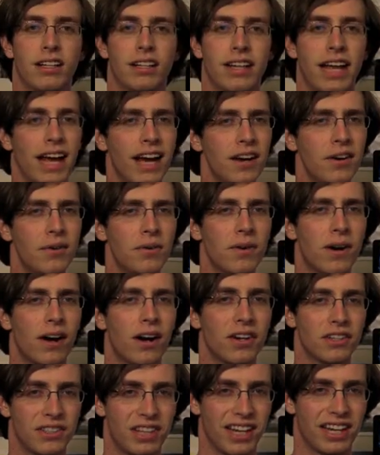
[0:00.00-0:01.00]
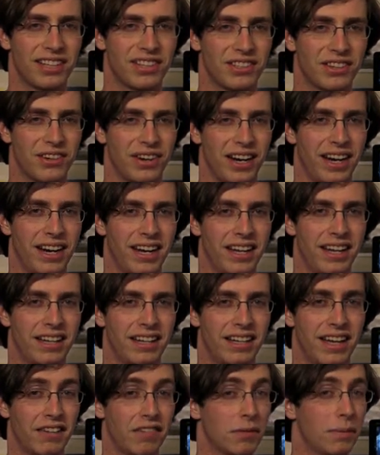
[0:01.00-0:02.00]
Now, our second story.
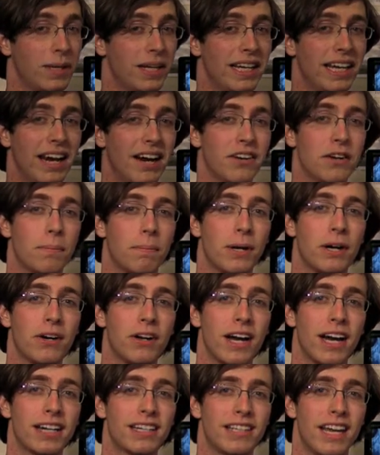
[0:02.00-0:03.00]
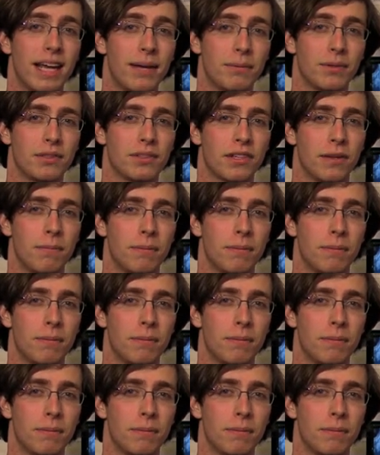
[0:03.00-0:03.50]
Everybody get out your periodic tables